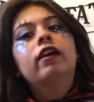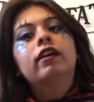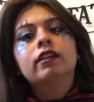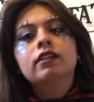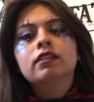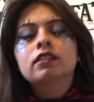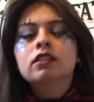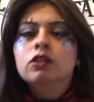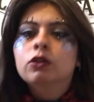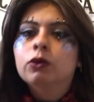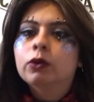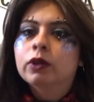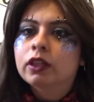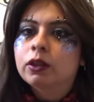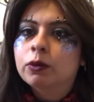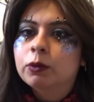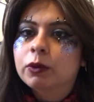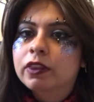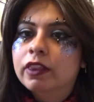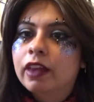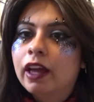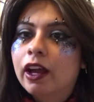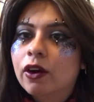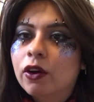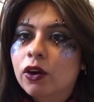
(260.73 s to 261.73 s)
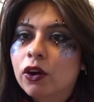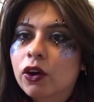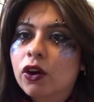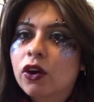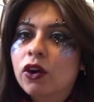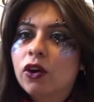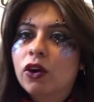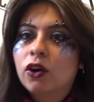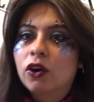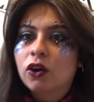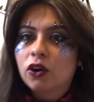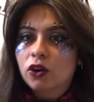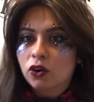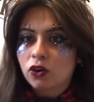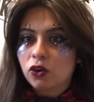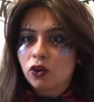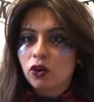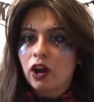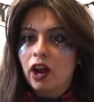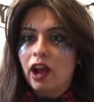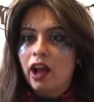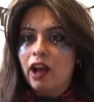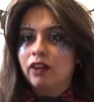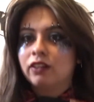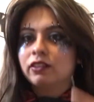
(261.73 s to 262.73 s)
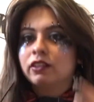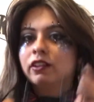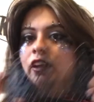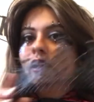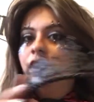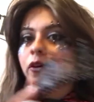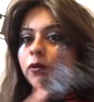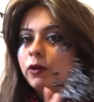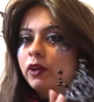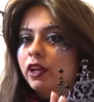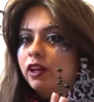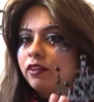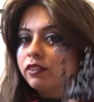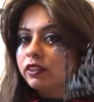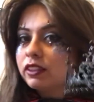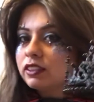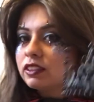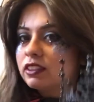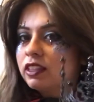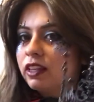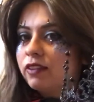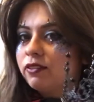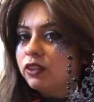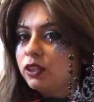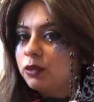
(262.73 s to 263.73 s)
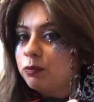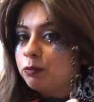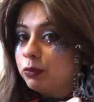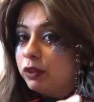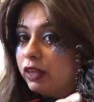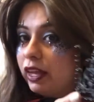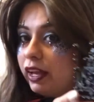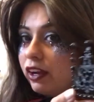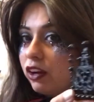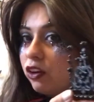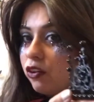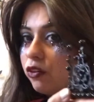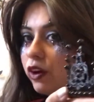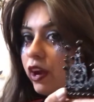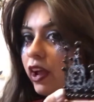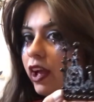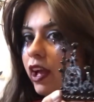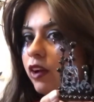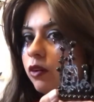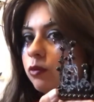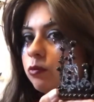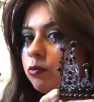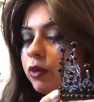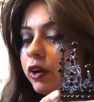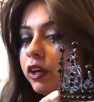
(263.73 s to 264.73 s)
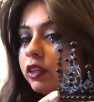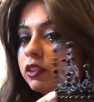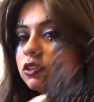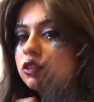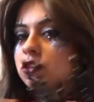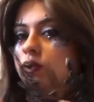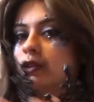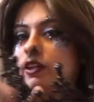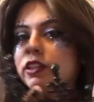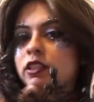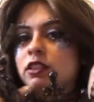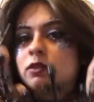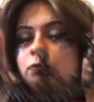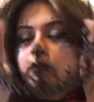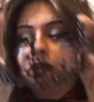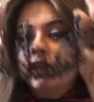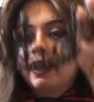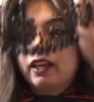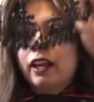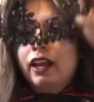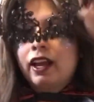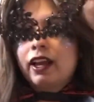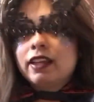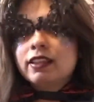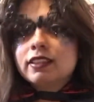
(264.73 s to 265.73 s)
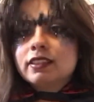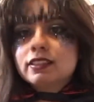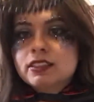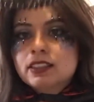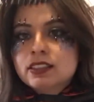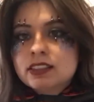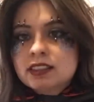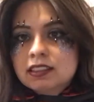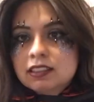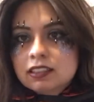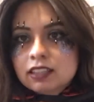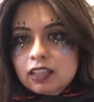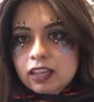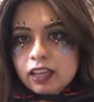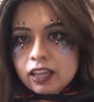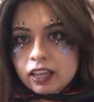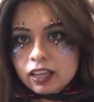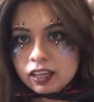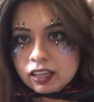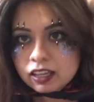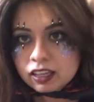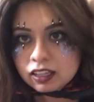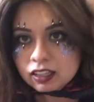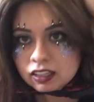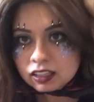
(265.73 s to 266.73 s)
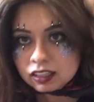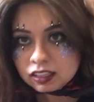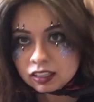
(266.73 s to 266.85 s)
is a queen without her crown? We have this lovely black crown brought to us by Icing today.